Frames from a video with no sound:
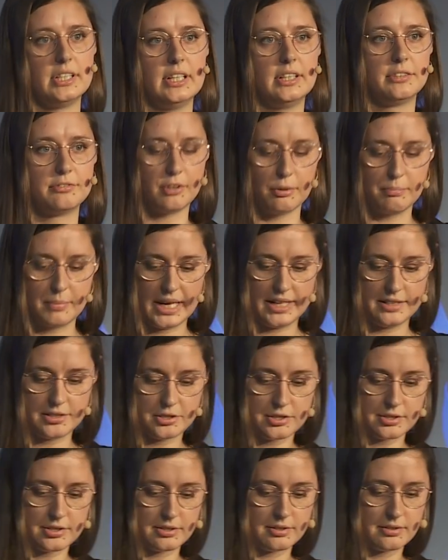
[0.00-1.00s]

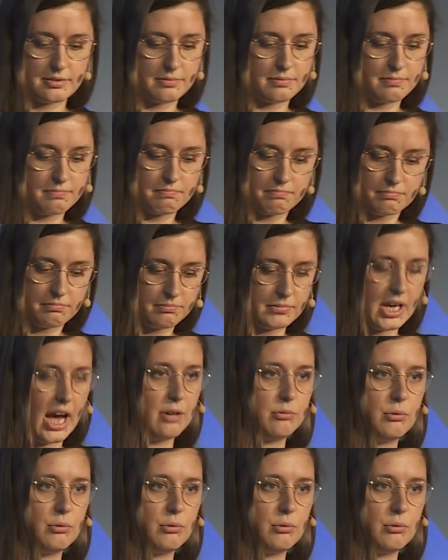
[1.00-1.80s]
information yeah,